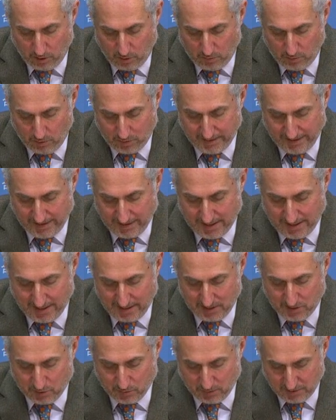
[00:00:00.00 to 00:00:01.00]
Global
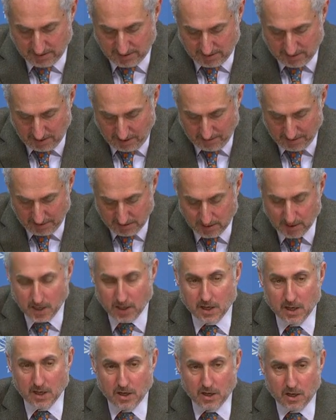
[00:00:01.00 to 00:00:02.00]
Engagement Summit.
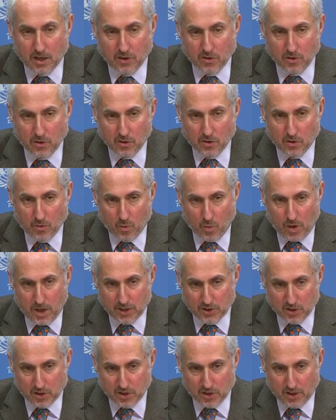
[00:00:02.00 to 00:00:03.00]
Uh, you can
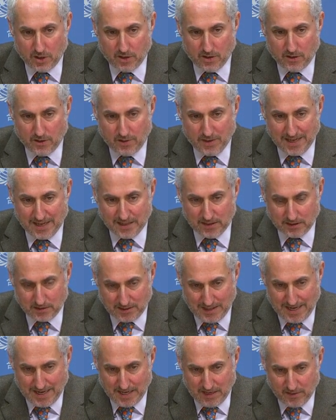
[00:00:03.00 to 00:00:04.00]
watch uh, that
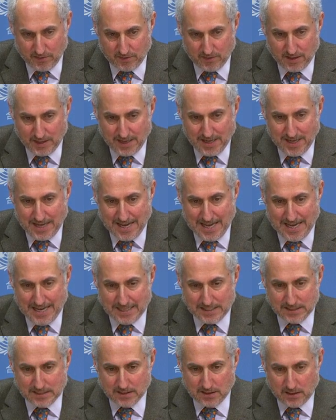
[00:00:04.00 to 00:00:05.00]
live
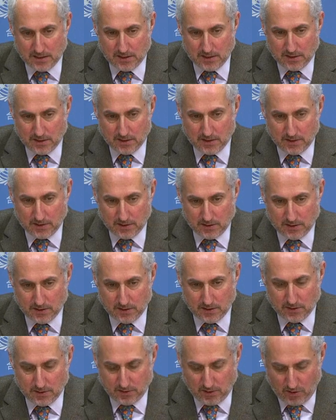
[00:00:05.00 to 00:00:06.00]
at uh,
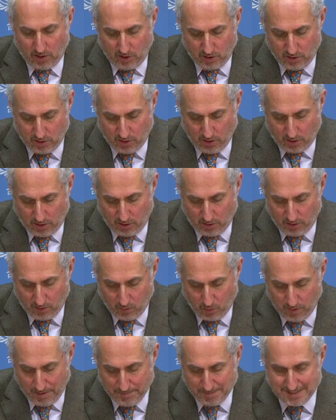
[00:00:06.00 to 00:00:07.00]
on
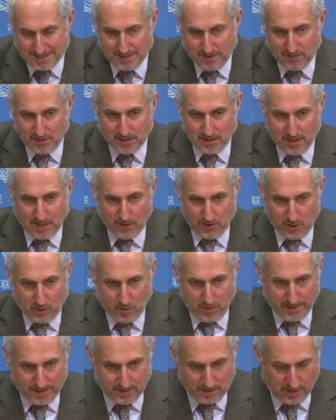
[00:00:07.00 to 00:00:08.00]
our
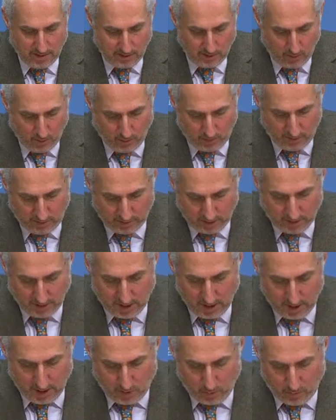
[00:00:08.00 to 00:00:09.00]
webtv.un.org.
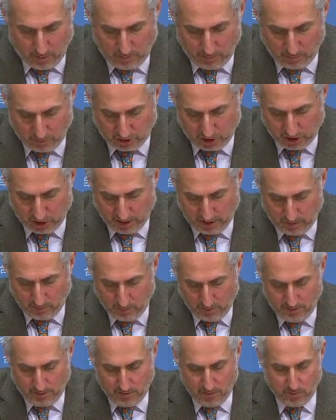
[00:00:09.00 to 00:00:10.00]
We will
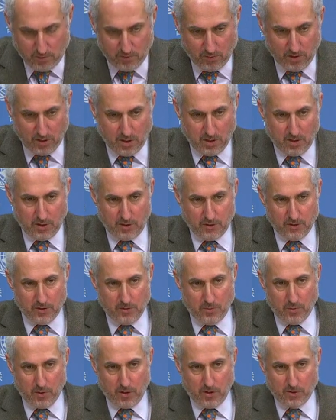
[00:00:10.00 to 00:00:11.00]
share with you uh,
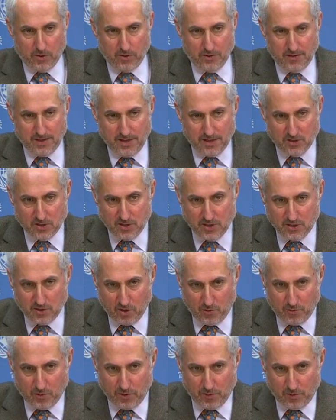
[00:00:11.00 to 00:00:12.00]
under embargo the
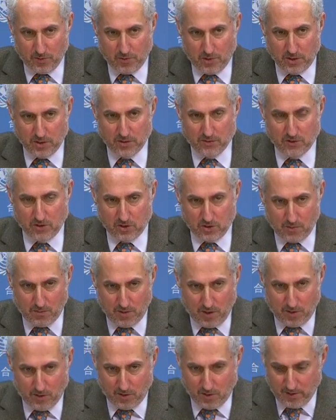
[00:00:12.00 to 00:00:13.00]
SG's opening remarks for
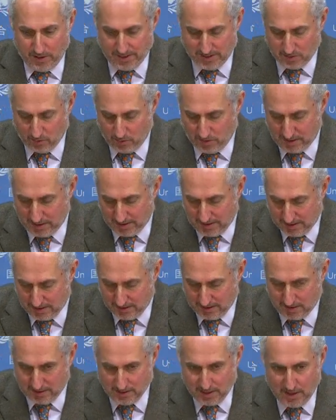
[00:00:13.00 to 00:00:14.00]
tomorrow, as well as
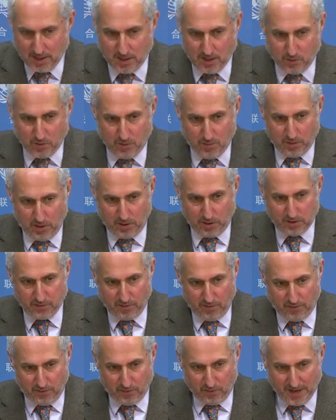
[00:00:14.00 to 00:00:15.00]
his remarks
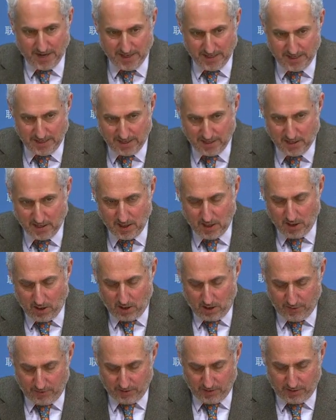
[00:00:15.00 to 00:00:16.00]
for Friday
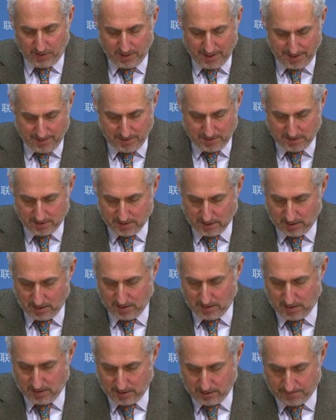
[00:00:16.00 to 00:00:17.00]
on the climate
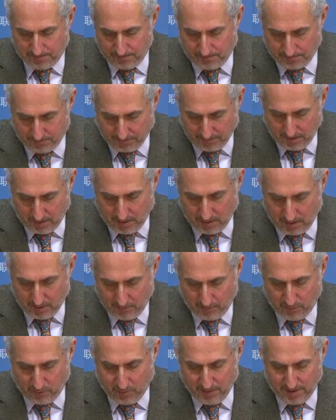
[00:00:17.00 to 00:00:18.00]
um,
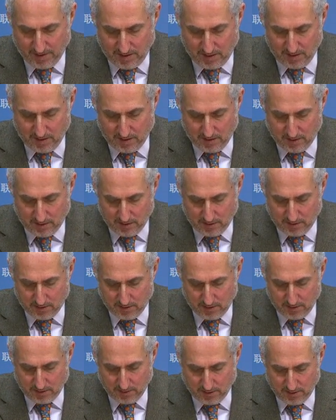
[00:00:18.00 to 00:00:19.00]
for the uh,
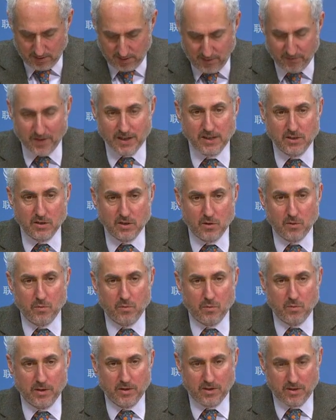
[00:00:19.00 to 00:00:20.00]
event
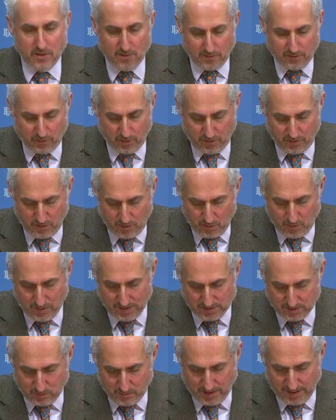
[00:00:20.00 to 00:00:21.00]
with the, for the
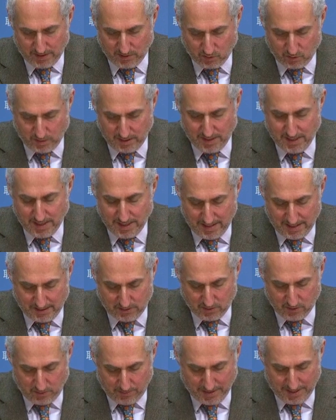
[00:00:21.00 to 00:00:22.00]
U.S. reentry
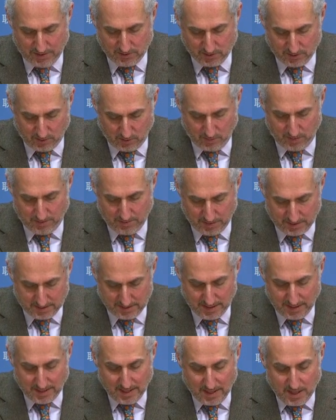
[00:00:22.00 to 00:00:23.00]
into the Paris
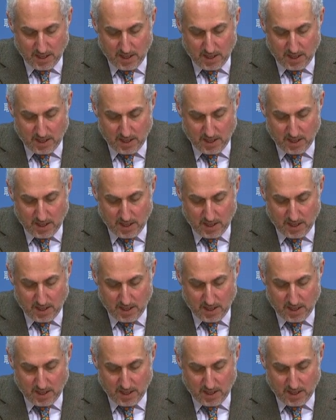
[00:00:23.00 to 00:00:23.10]
Agreement.